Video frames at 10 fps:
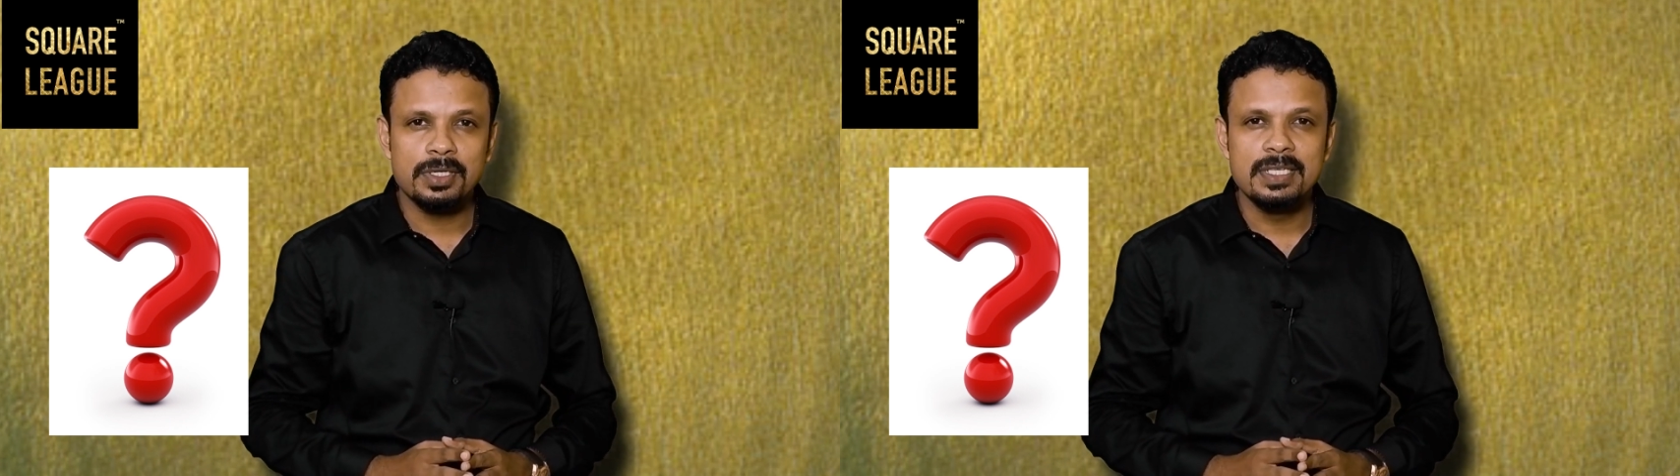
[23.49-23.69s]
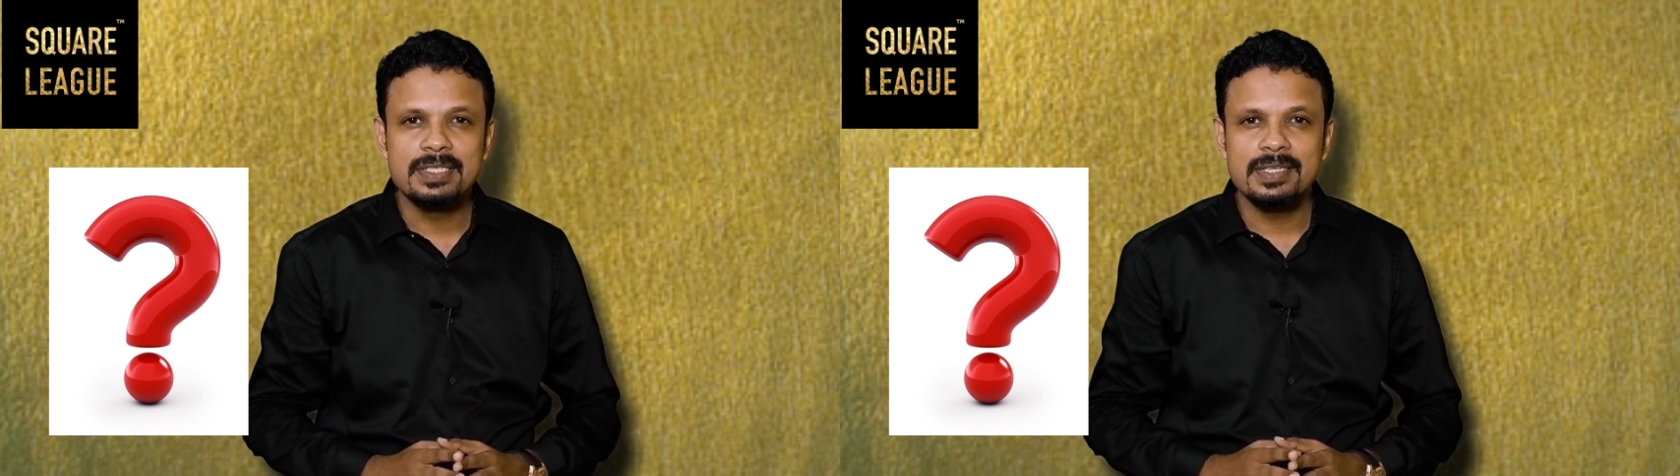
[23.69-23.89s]

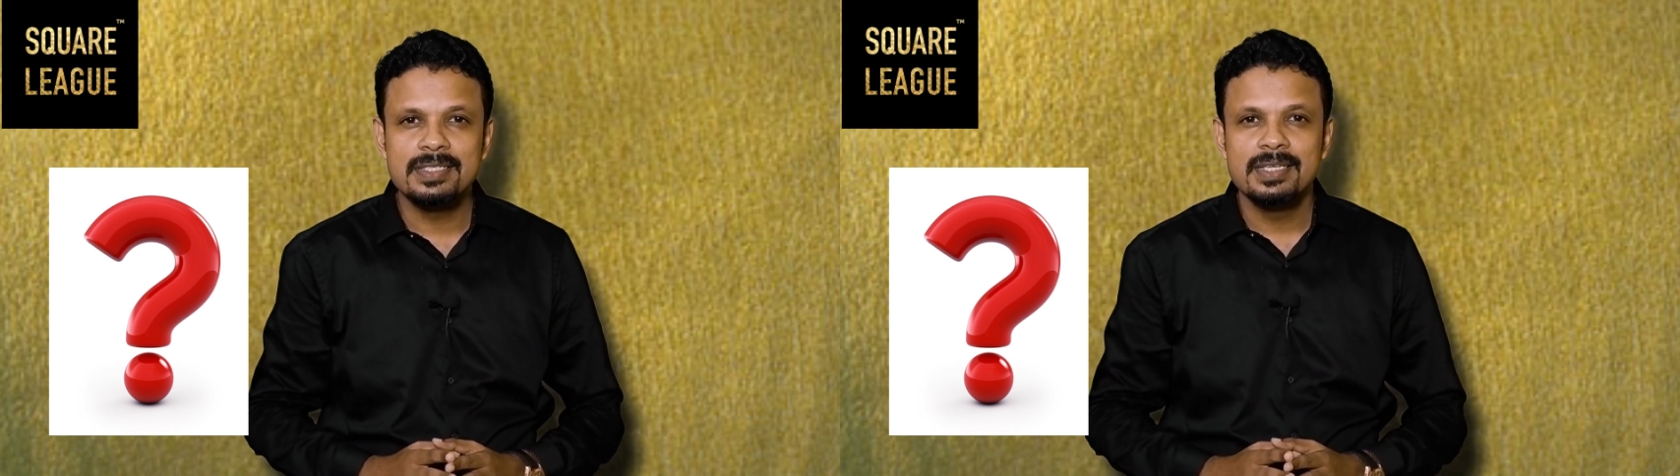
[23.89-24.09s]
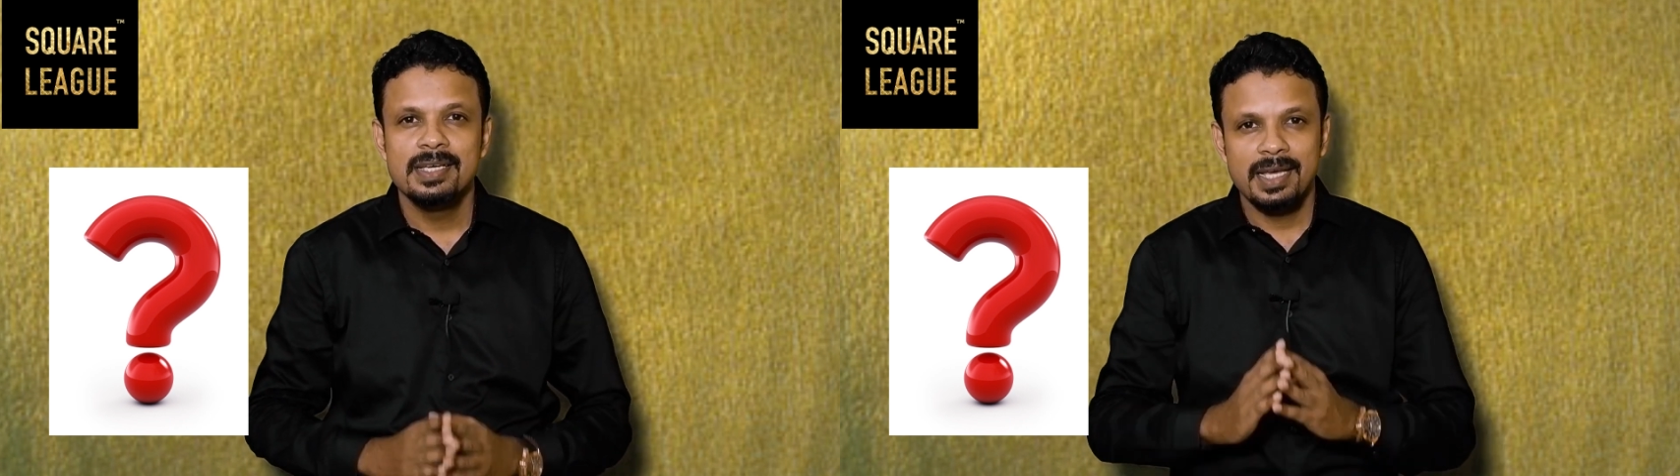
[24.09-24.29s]

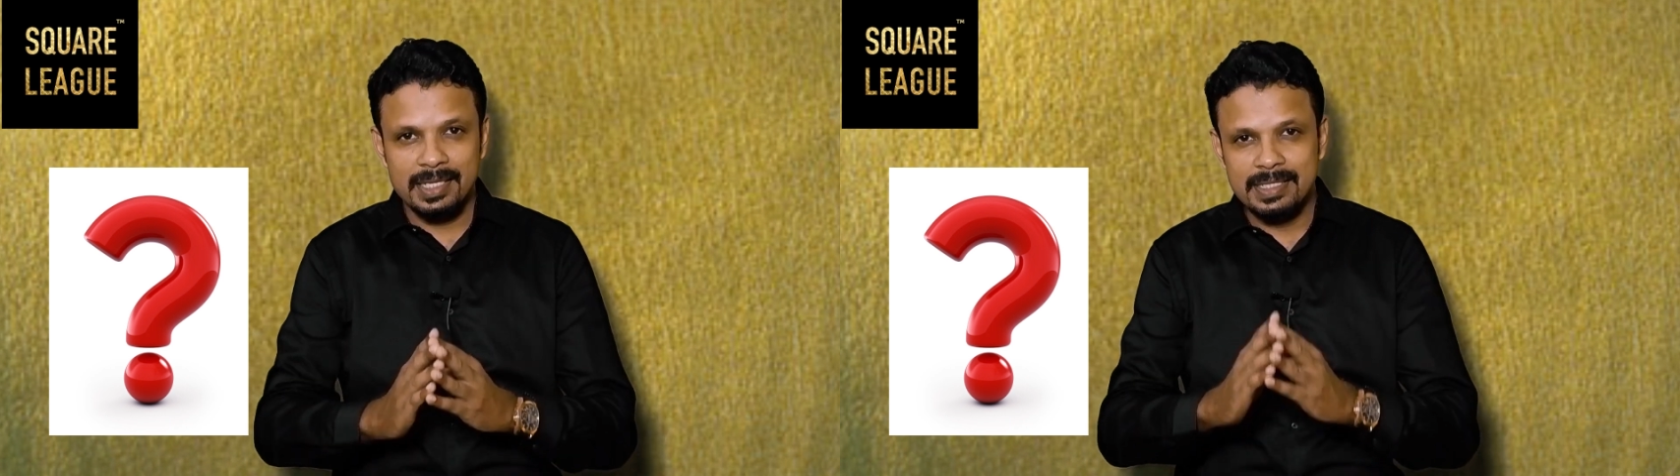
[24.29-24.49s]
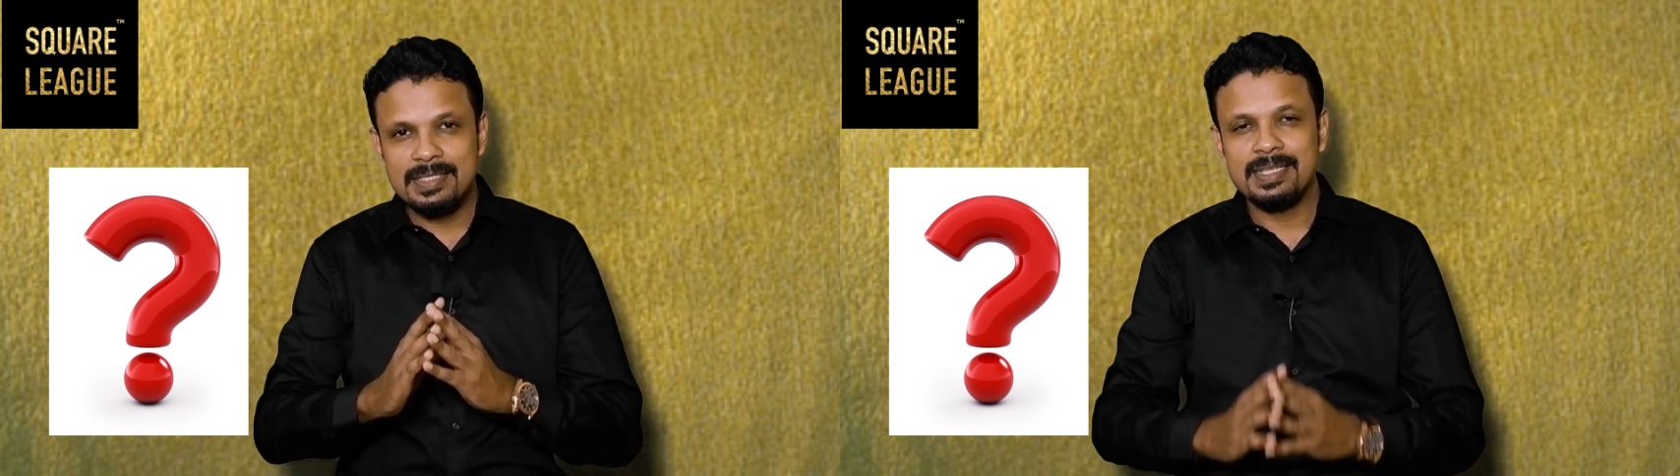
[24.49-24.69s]
discuss
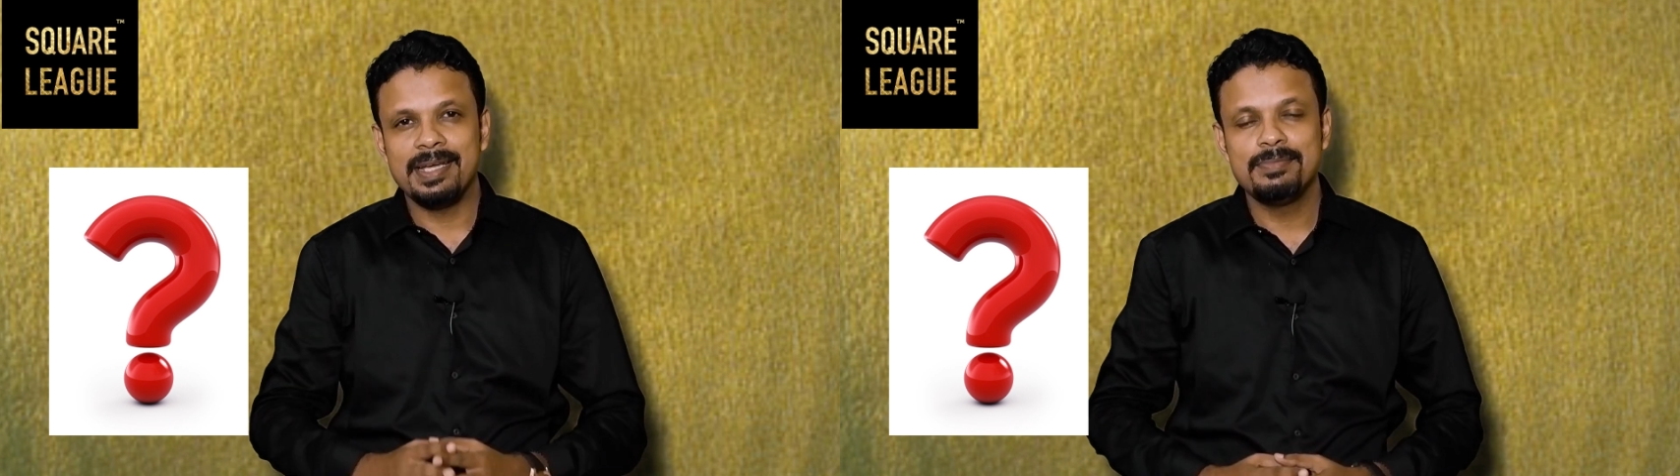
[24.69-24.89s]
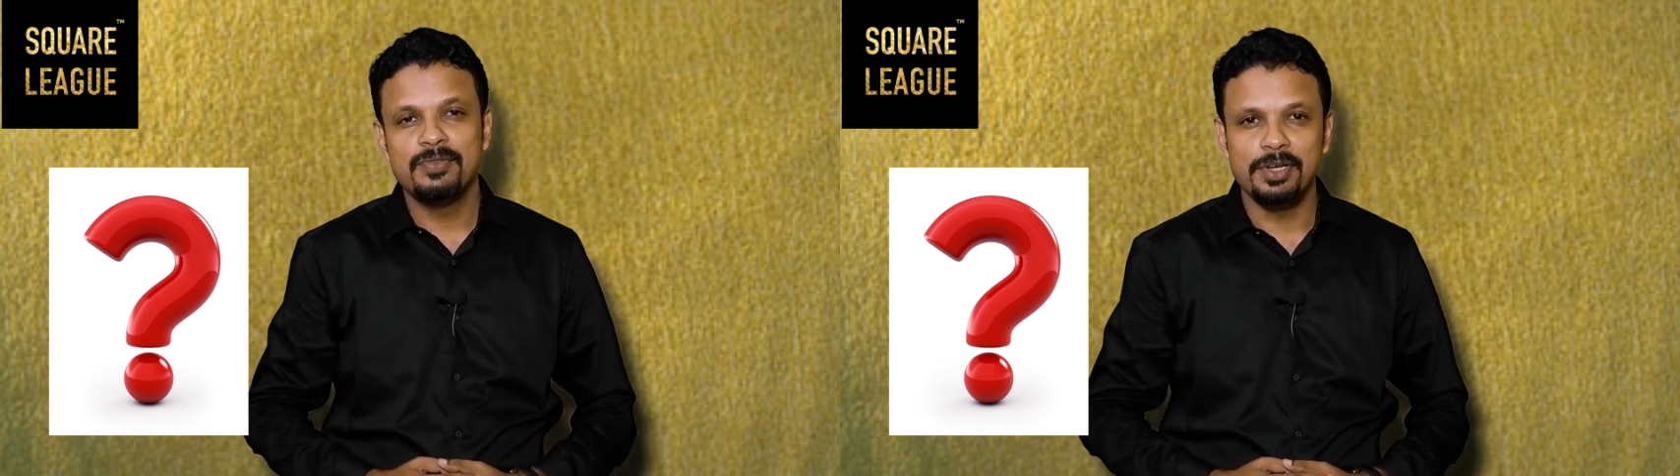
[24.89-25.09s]
in this
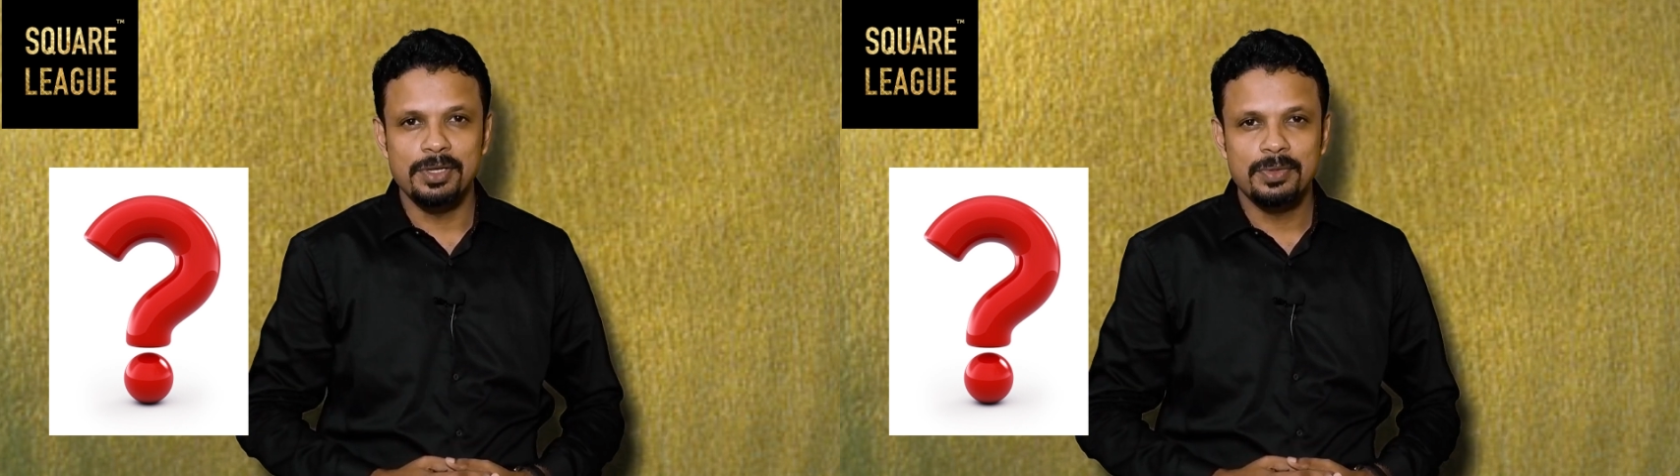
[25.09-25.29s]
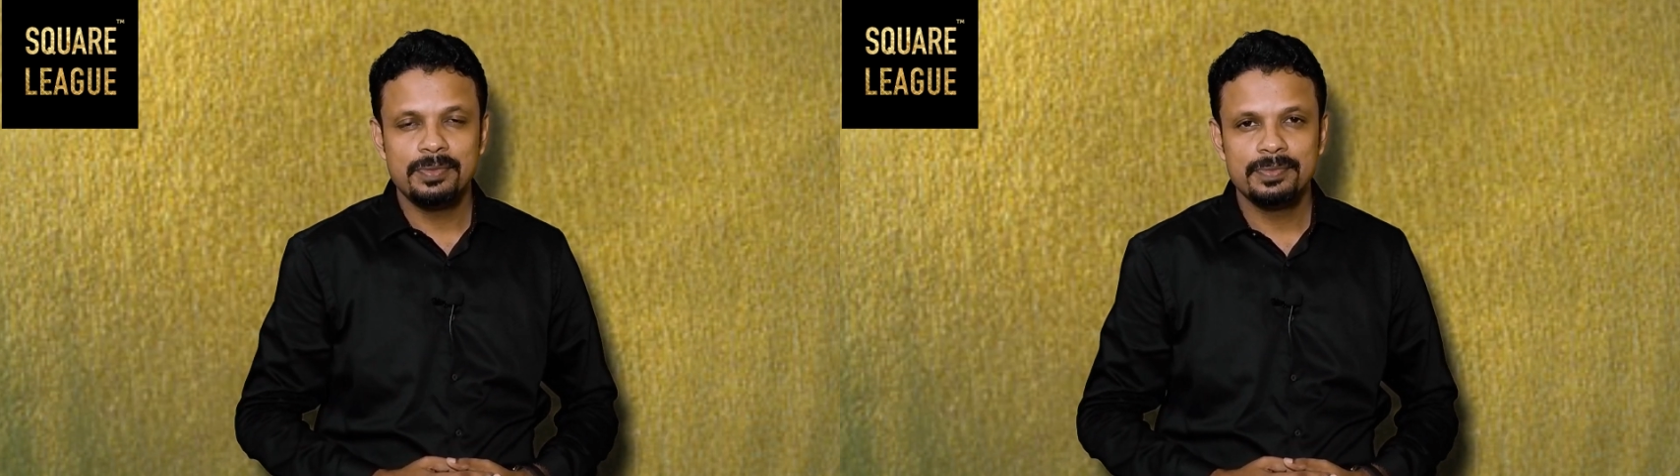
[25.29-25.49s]
time's video.